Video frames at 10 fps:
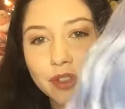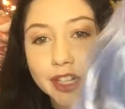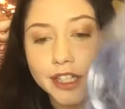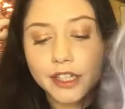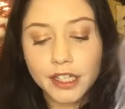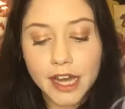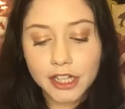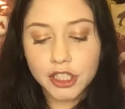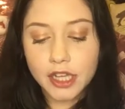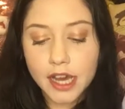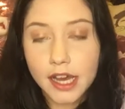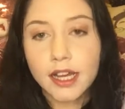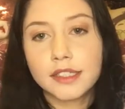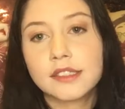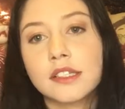one. It actually
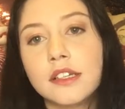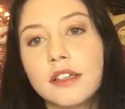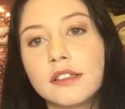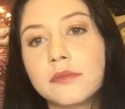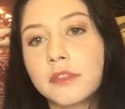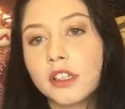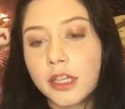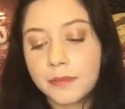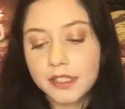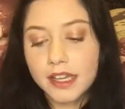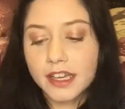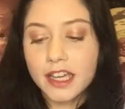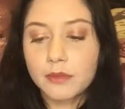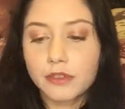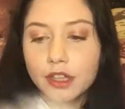has some clips that
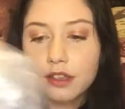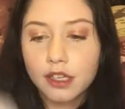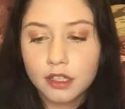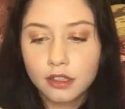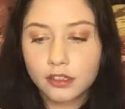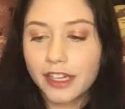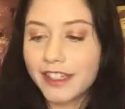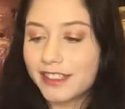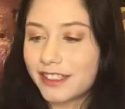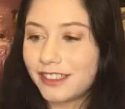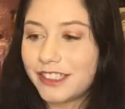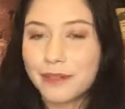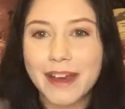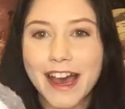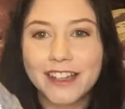came with it. They're like still in their
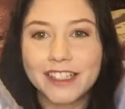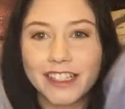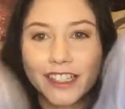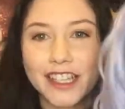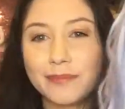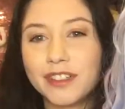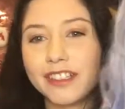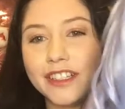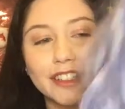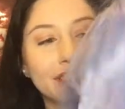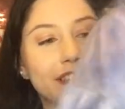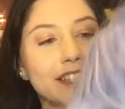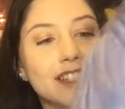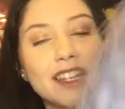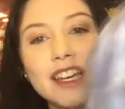packaging and they put little like
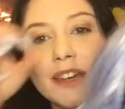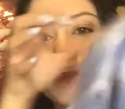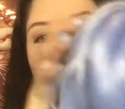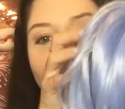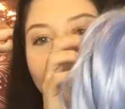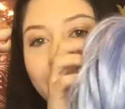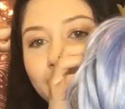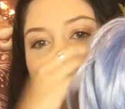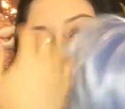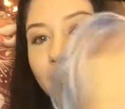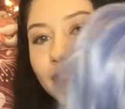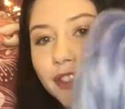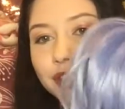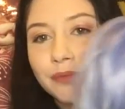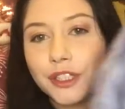pigtails up here,
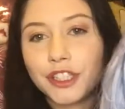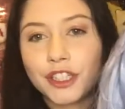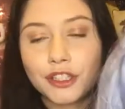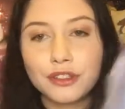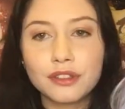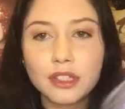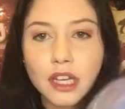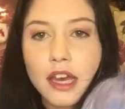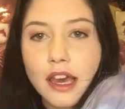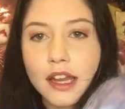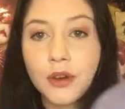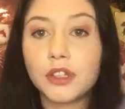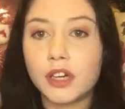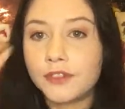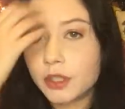which is really cute. And I would
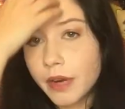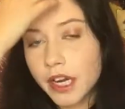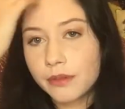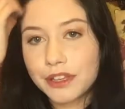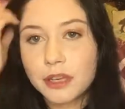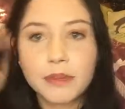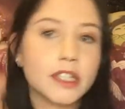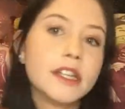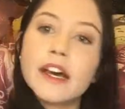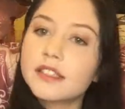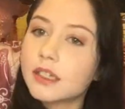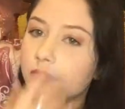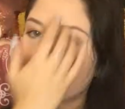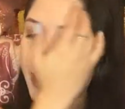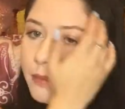love to wear it with the pigtails
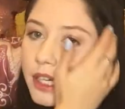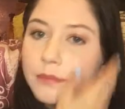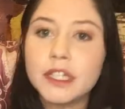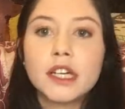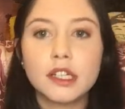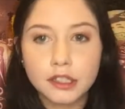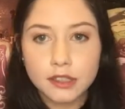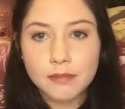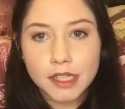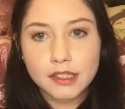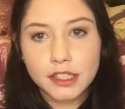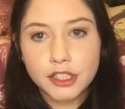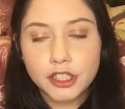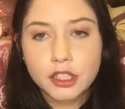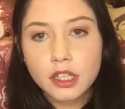someday, but because my
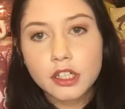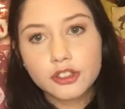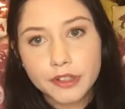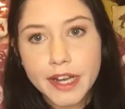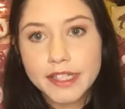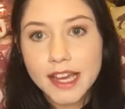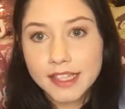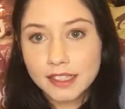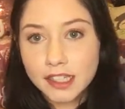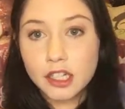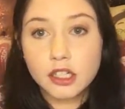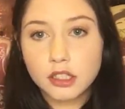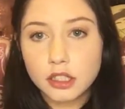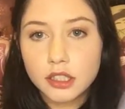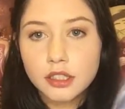Stitch dress has like a
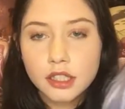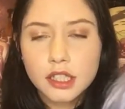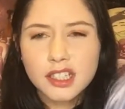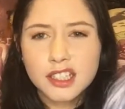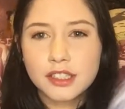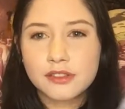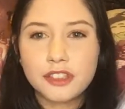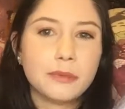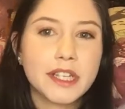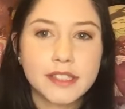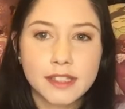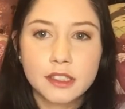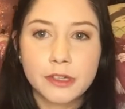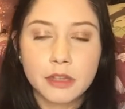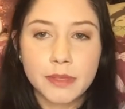hood, it doesn't really make sense
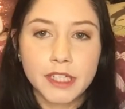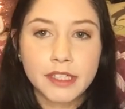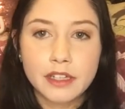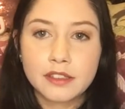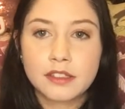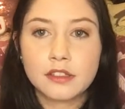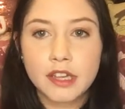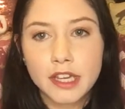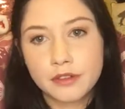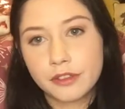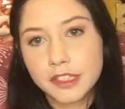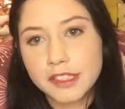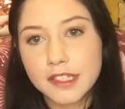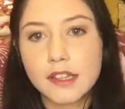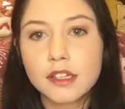to wear the pigtails because you can't really
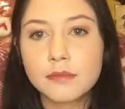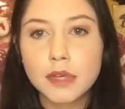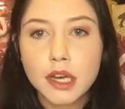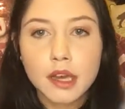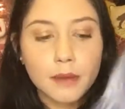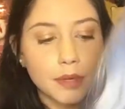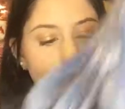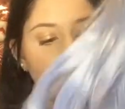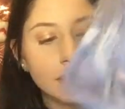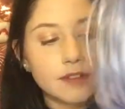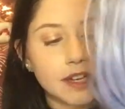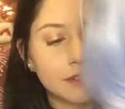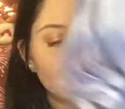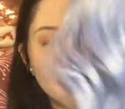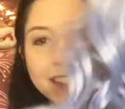see them. But if I
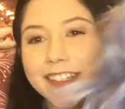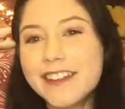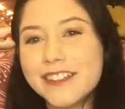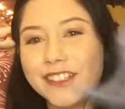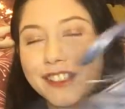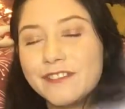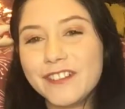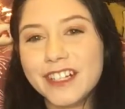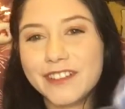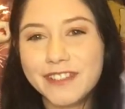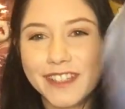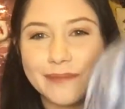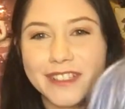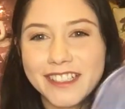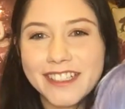ever find another use for it with the
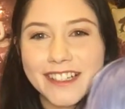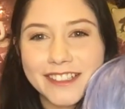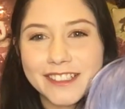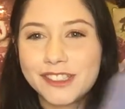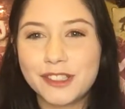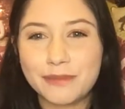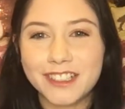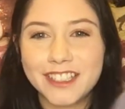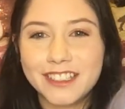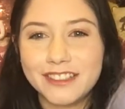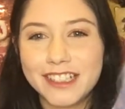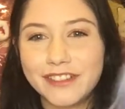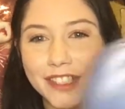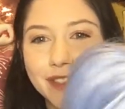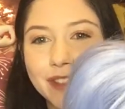pigtails, they're super cute and I
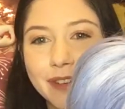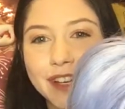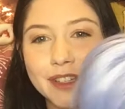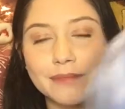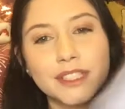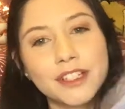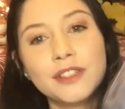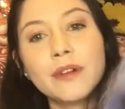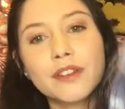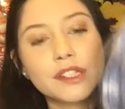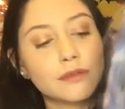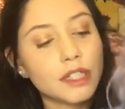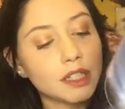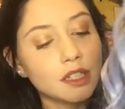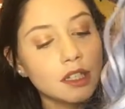really want to wear them. So I do wear this
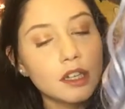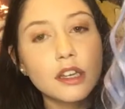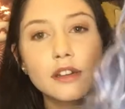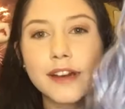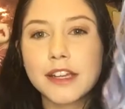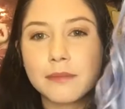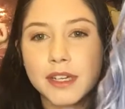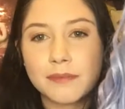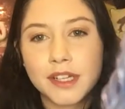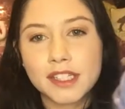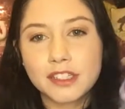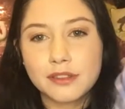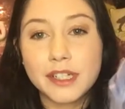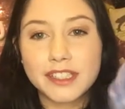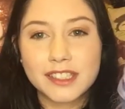wig quite a bit because I
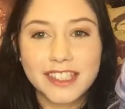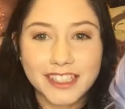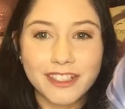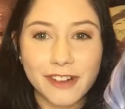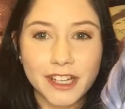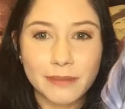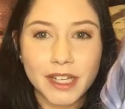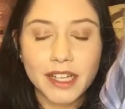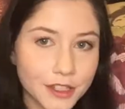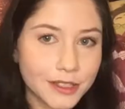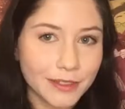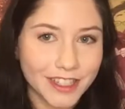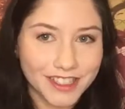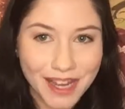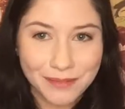do wear Stitch quite a bit. This wig
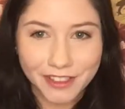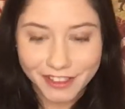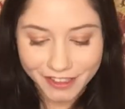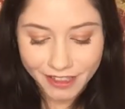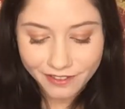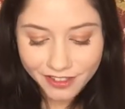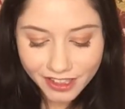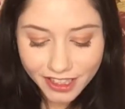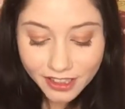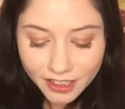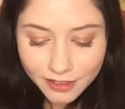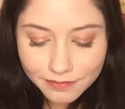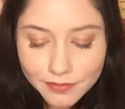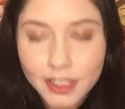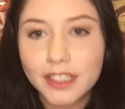is kept a little differently.
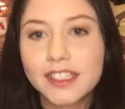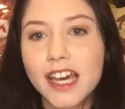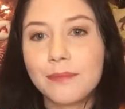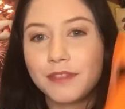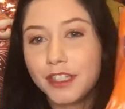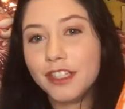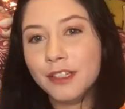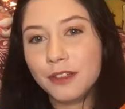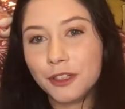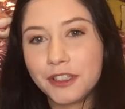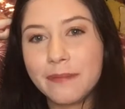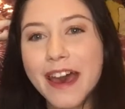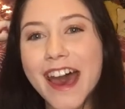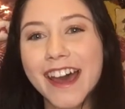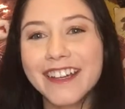It's kept in an Ulta
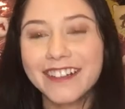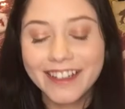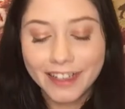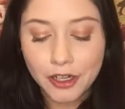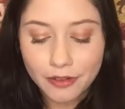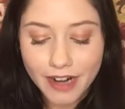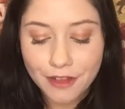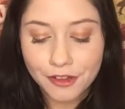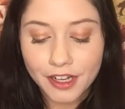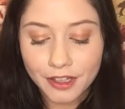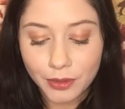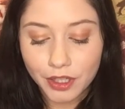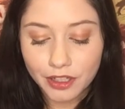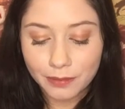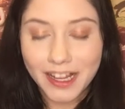bag rather than in the
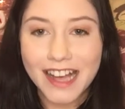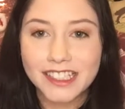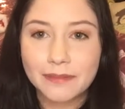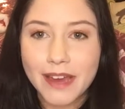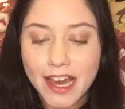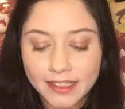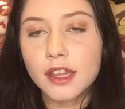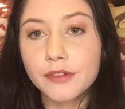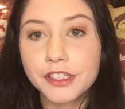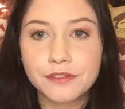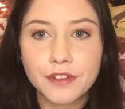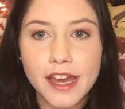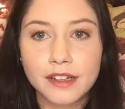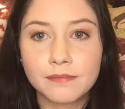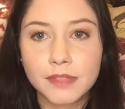one of the plastic bags. And the reason for
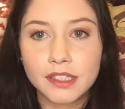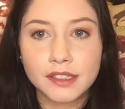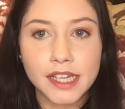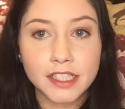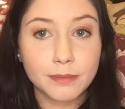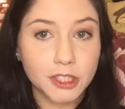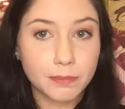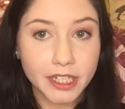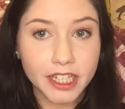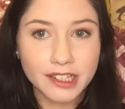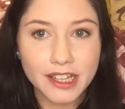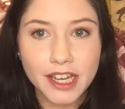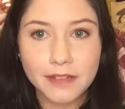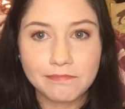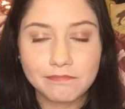that is that it's much bigger
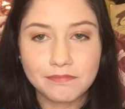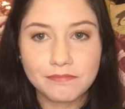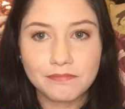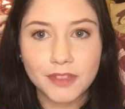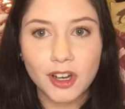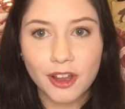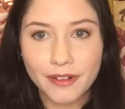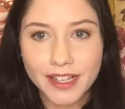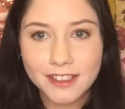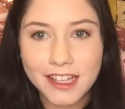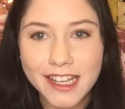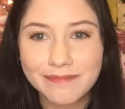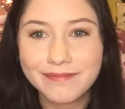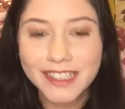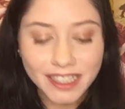than all the rest of
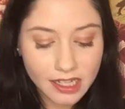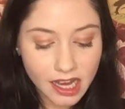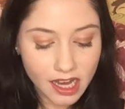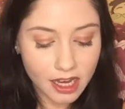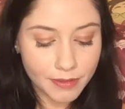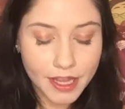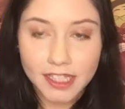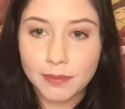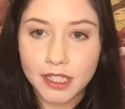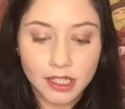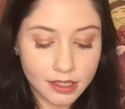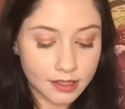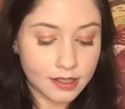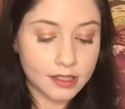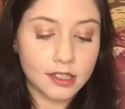them. Um, and that's
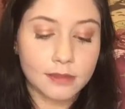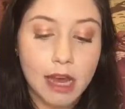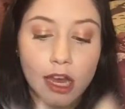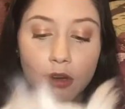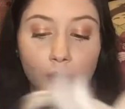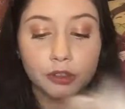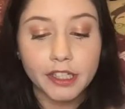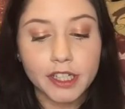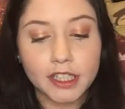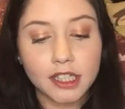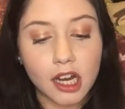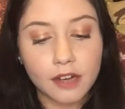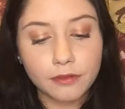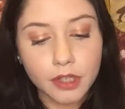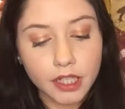because this is my old lady
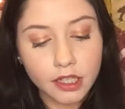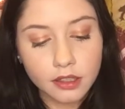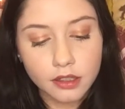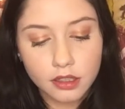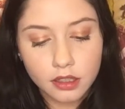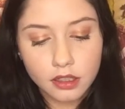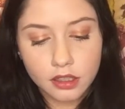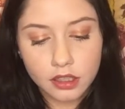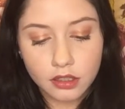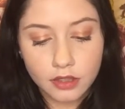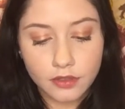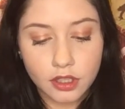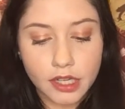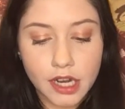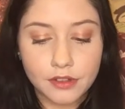Toph wig. I don't even
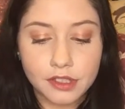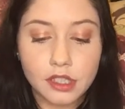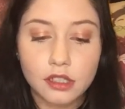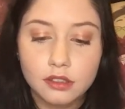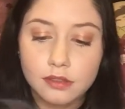know how this goes.